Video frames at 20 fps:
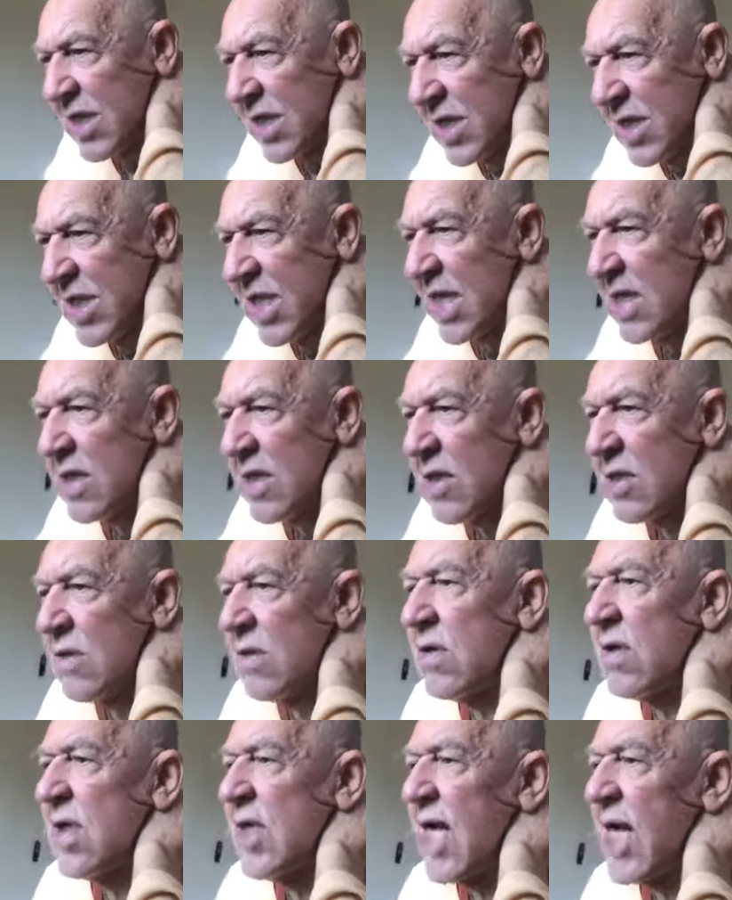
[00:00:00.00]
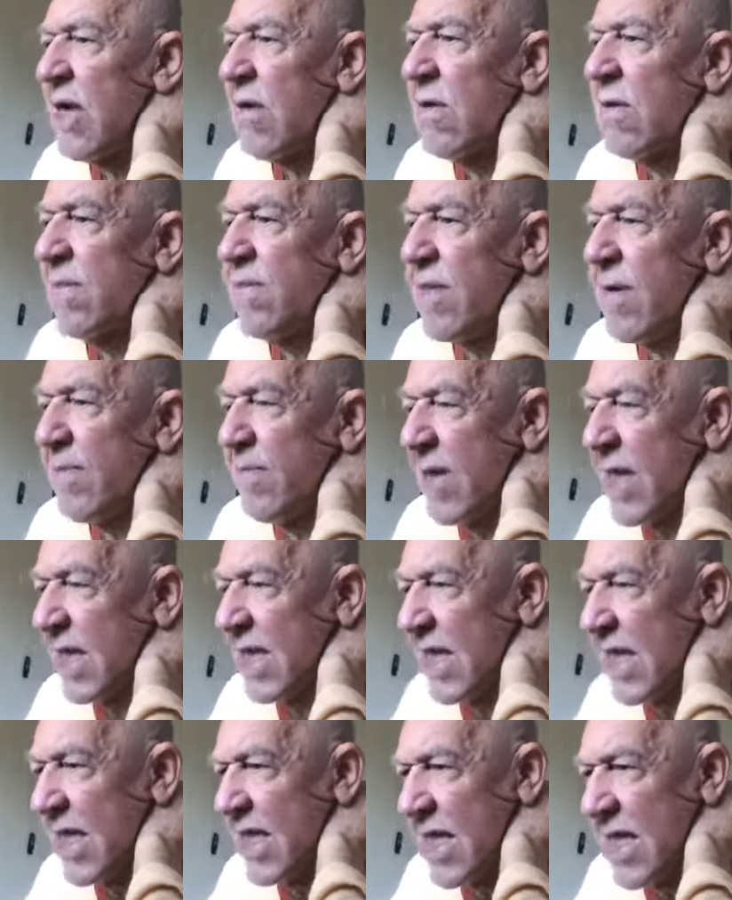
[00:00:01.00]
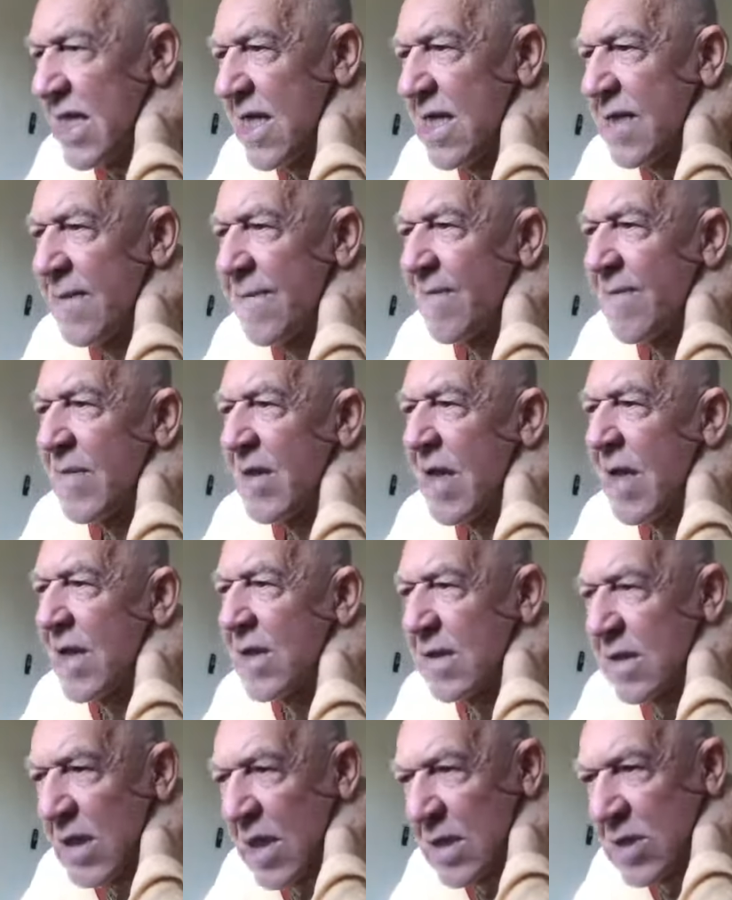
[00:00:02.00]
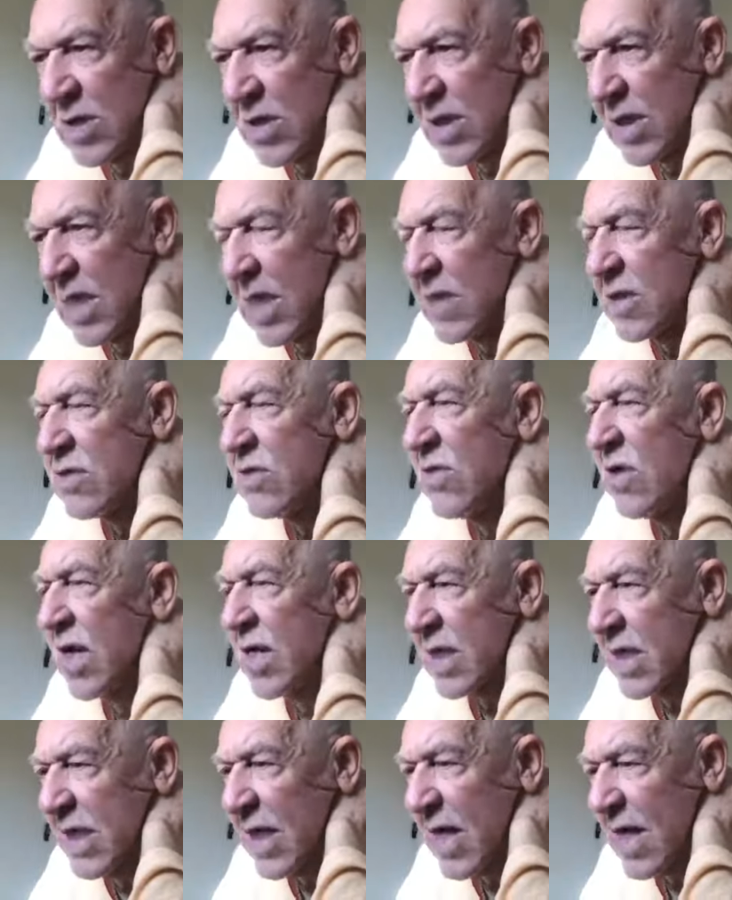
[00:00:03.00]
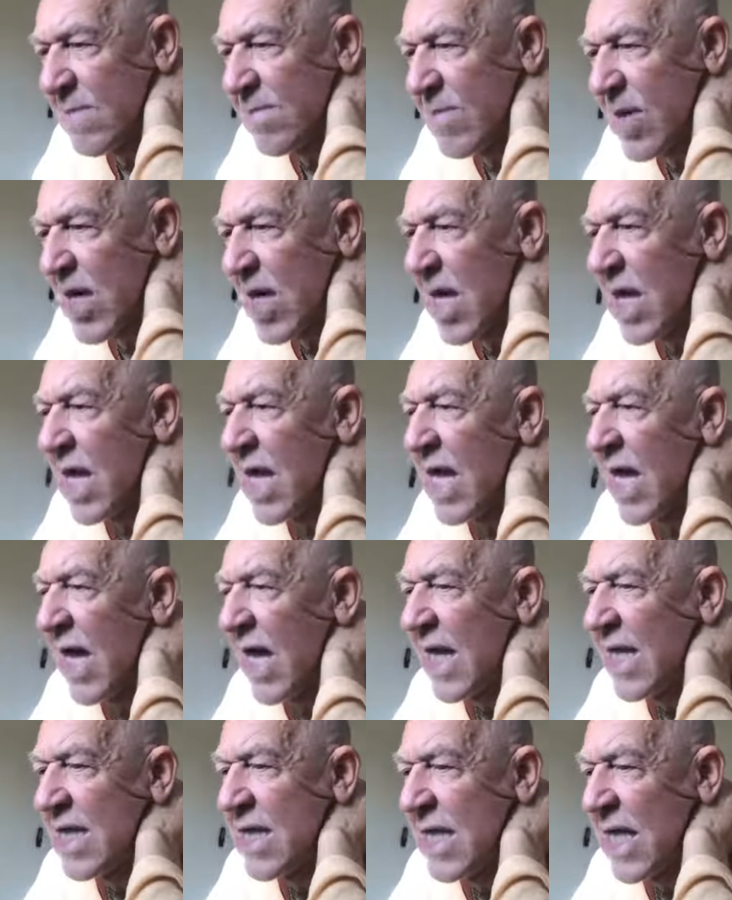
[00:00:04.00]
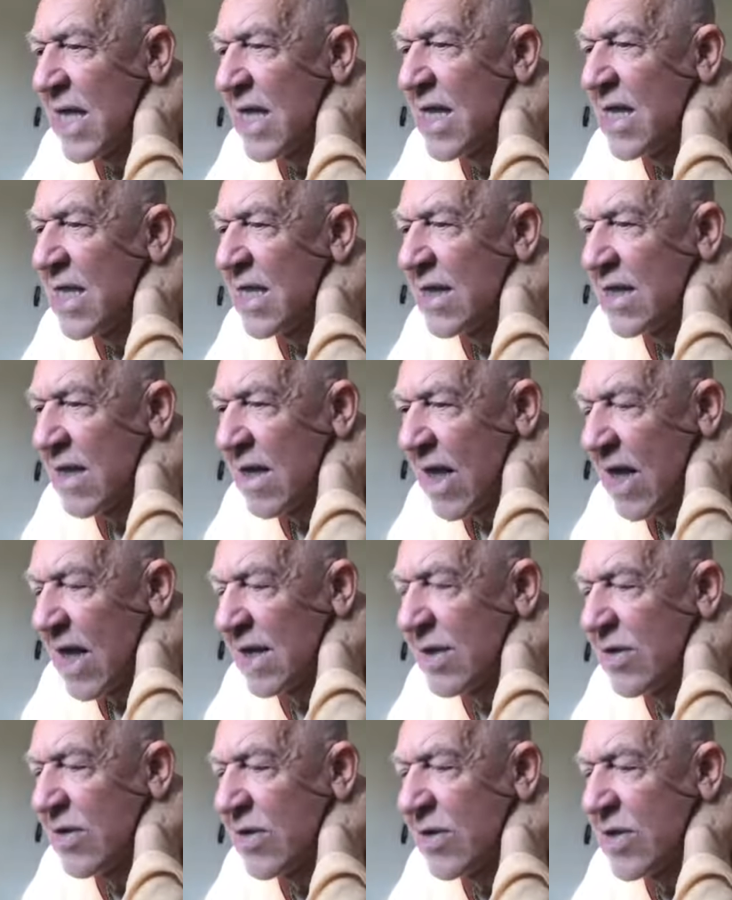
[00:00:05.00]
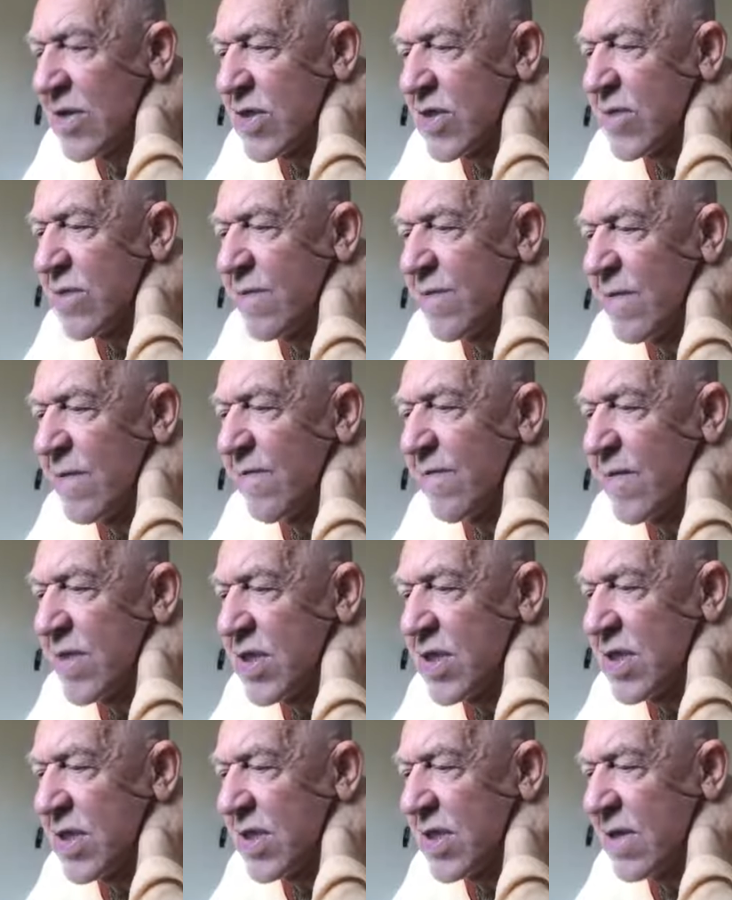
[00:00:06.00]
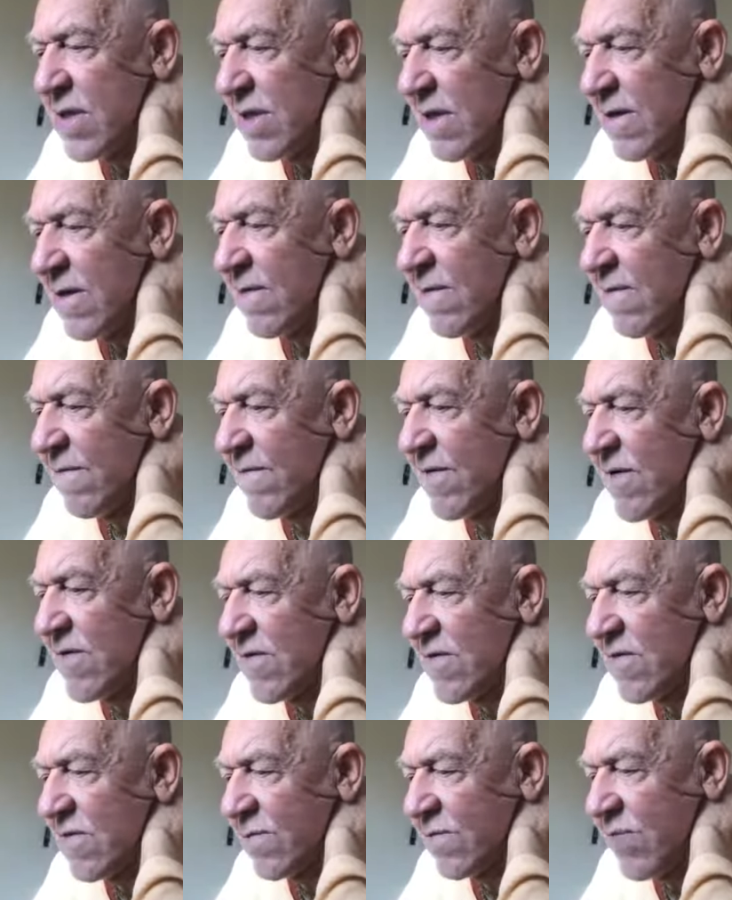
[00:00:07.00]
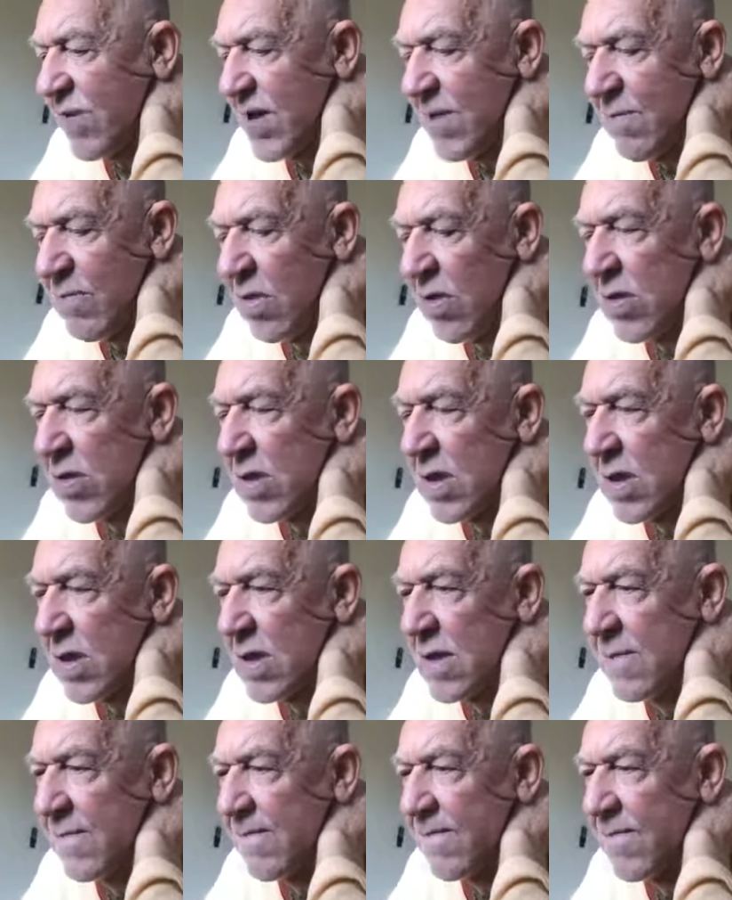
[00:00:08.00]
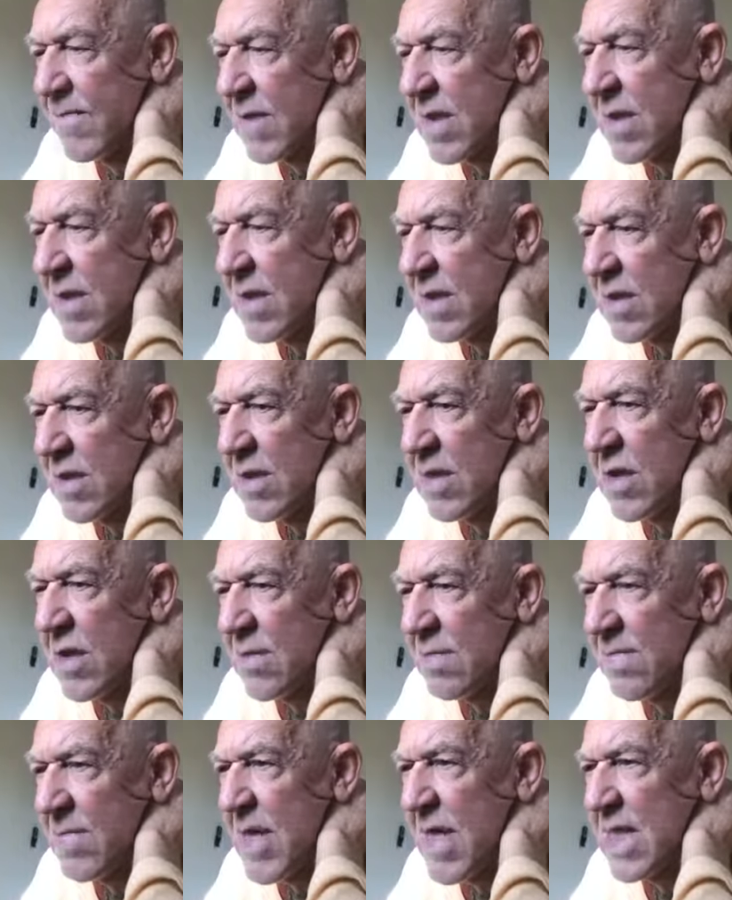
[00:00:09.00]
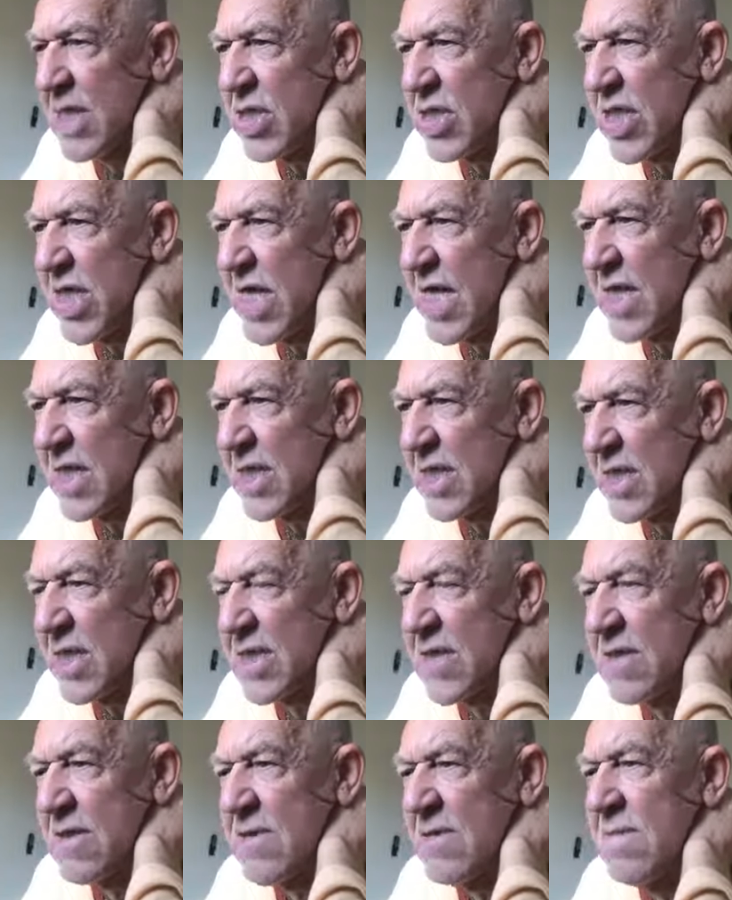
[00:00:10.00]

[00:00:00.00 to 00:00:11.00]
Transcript: jantor deho papati. Our, according to our karma and the, under the supervision of the Supreme Lord, not by chance.